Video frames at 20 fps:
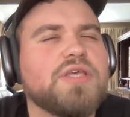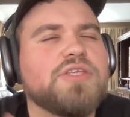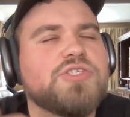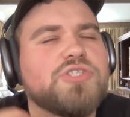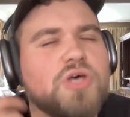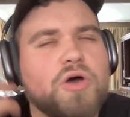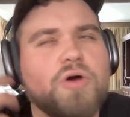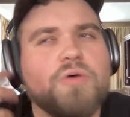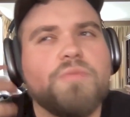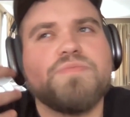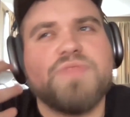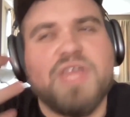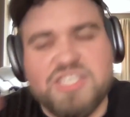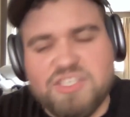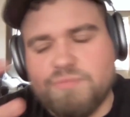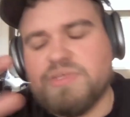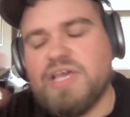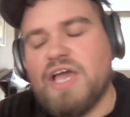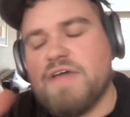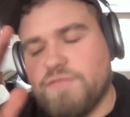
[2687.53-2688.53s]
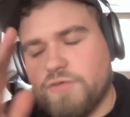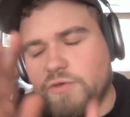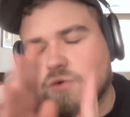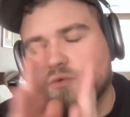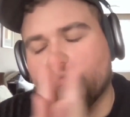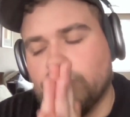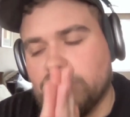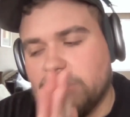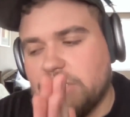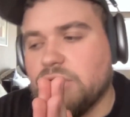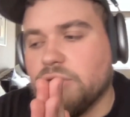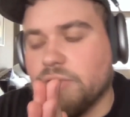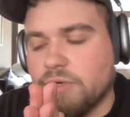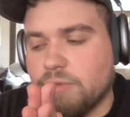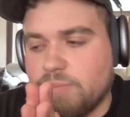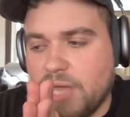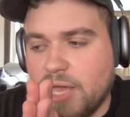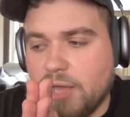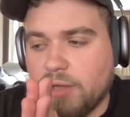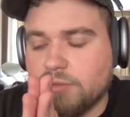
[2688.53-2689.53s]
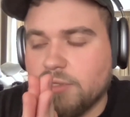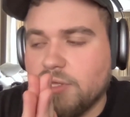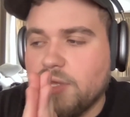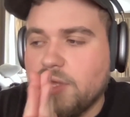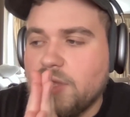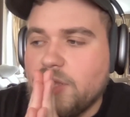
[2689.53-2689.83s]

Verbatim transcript: And so that's something I feel really good about.